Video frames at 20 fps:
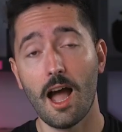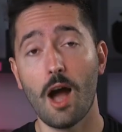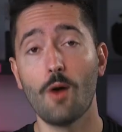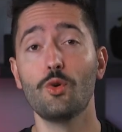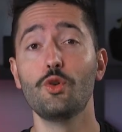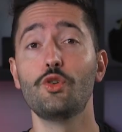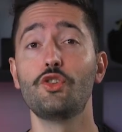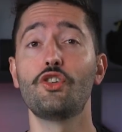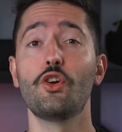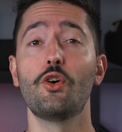I
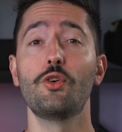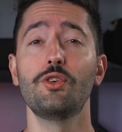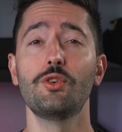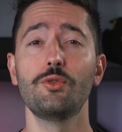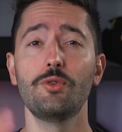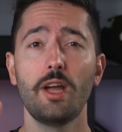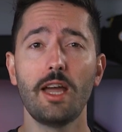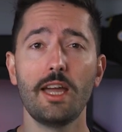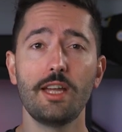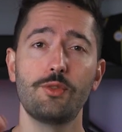will show
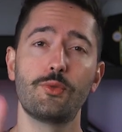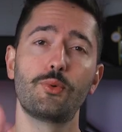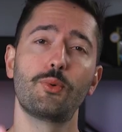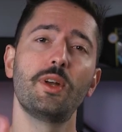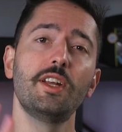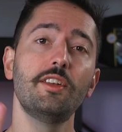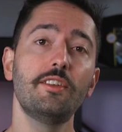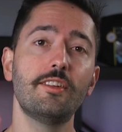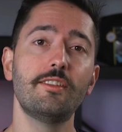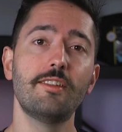you a
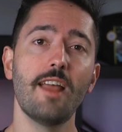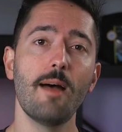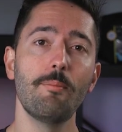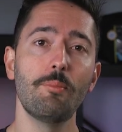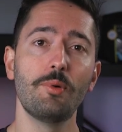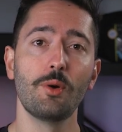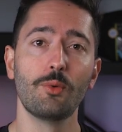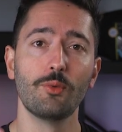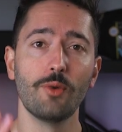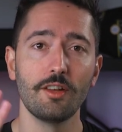three-step
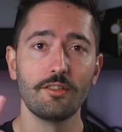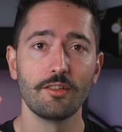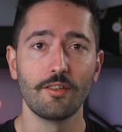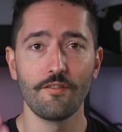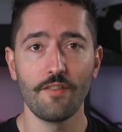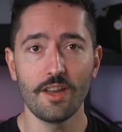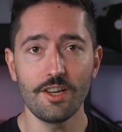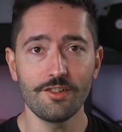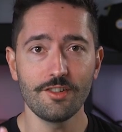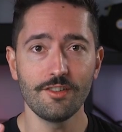
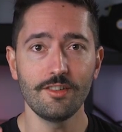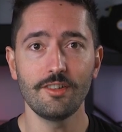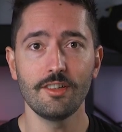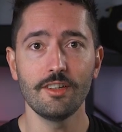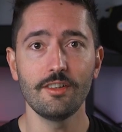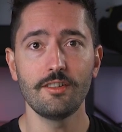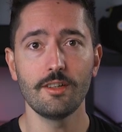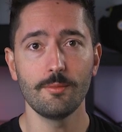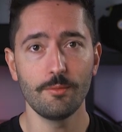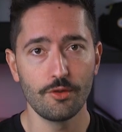reservation
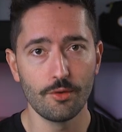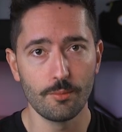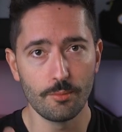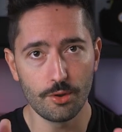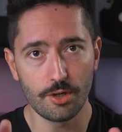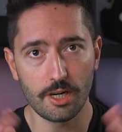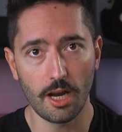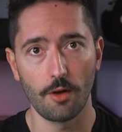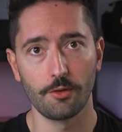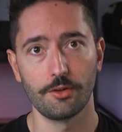system to
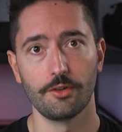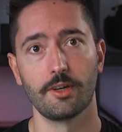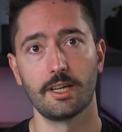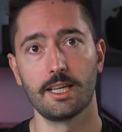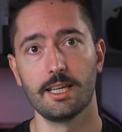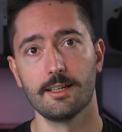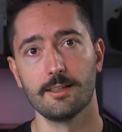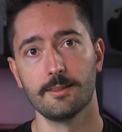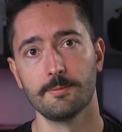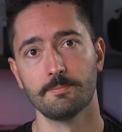book out your
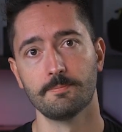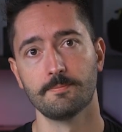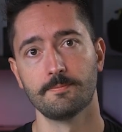gear.